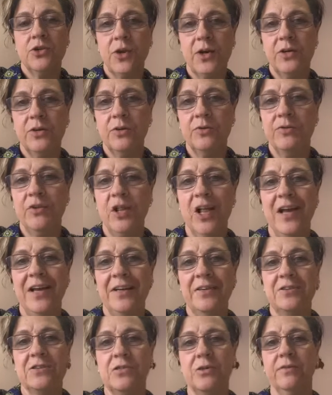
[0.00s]
Director of
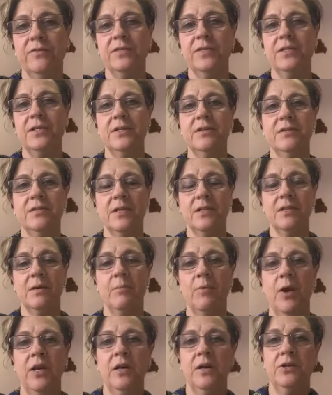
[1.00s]
Client Services at
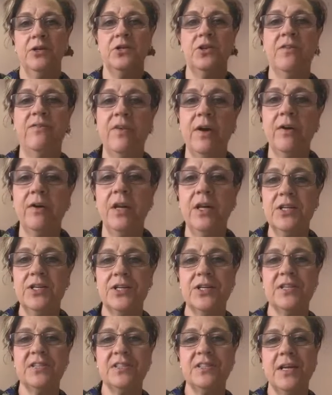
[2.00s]
the Brain Injury
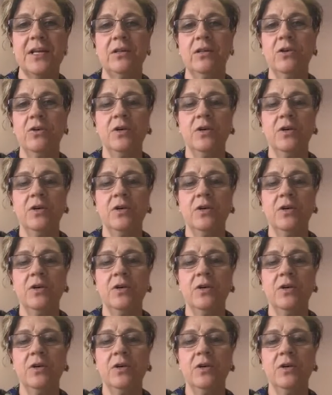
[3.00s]
Foundation of St.